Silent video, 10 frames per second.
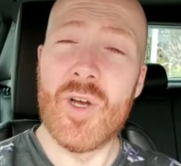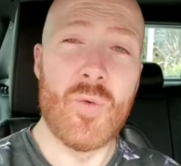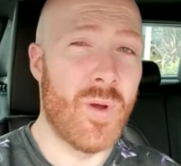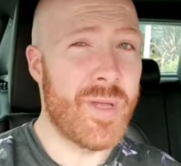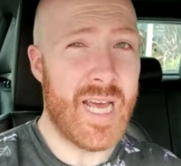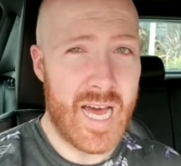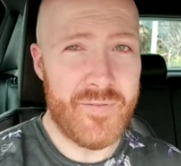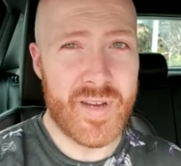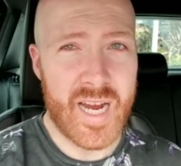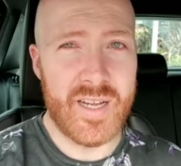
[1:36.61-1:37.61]
Women
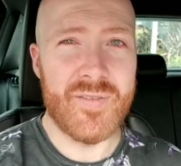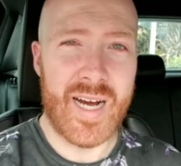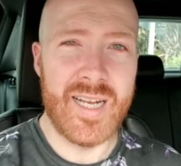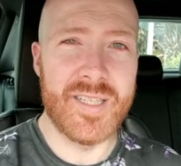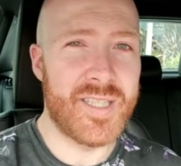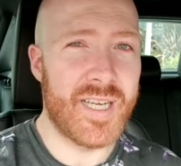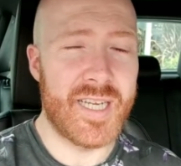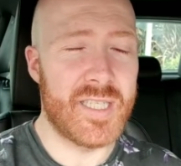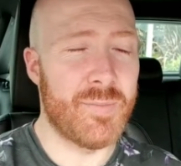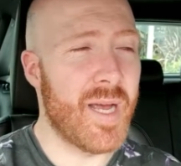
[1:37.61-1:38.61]
advocating violence
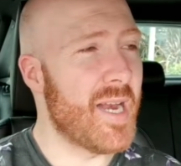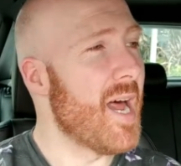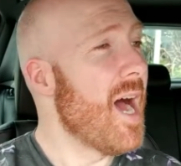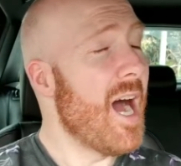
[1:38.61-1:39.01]
against men